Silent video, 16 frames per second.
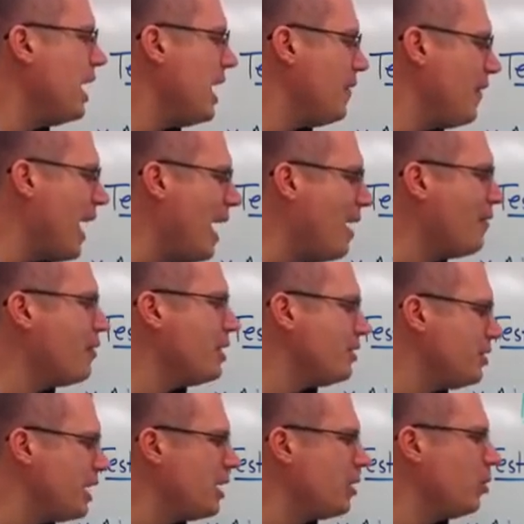if every
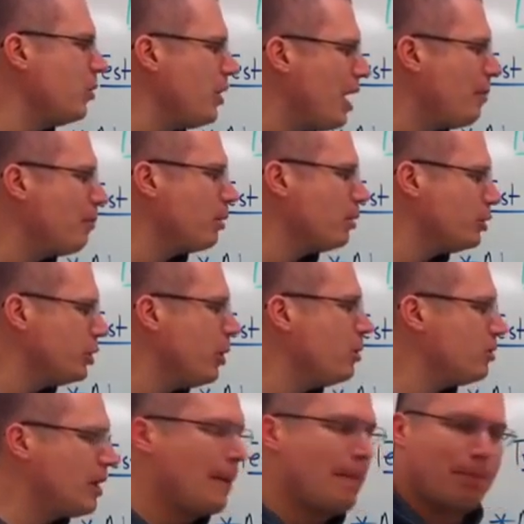single number
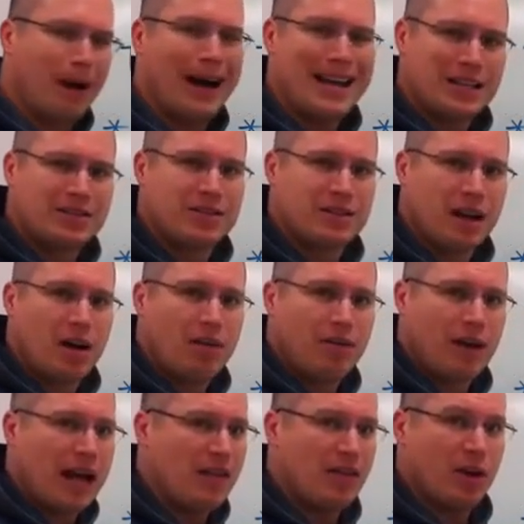shows up by
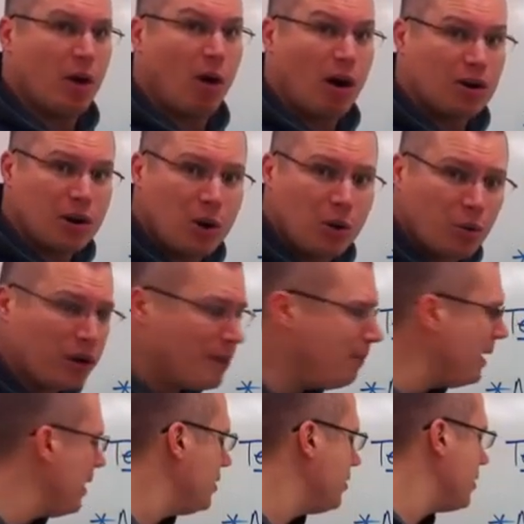itself and there are no
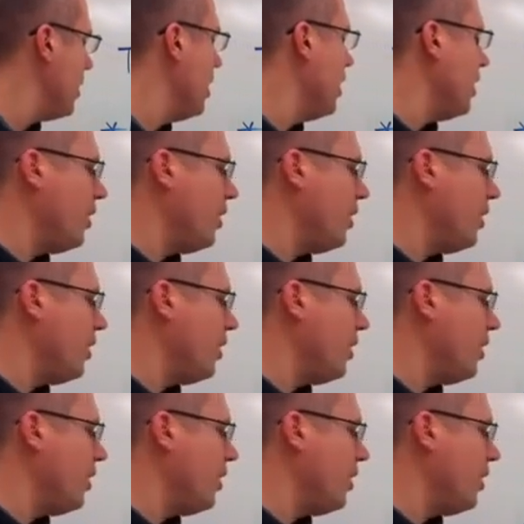repeats,